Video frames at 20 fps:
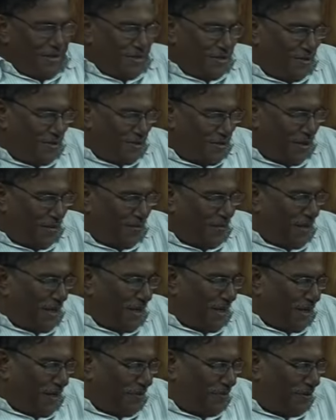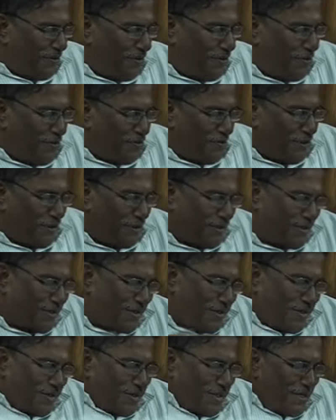So somebody come to you
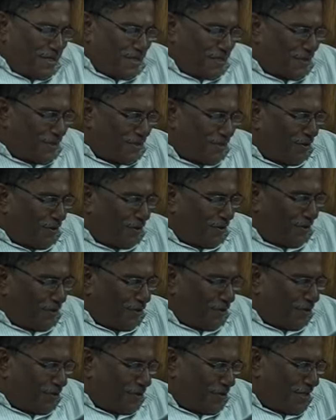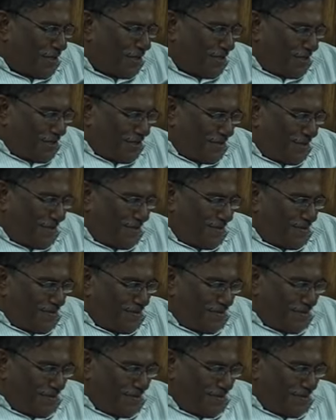with these sort of questions.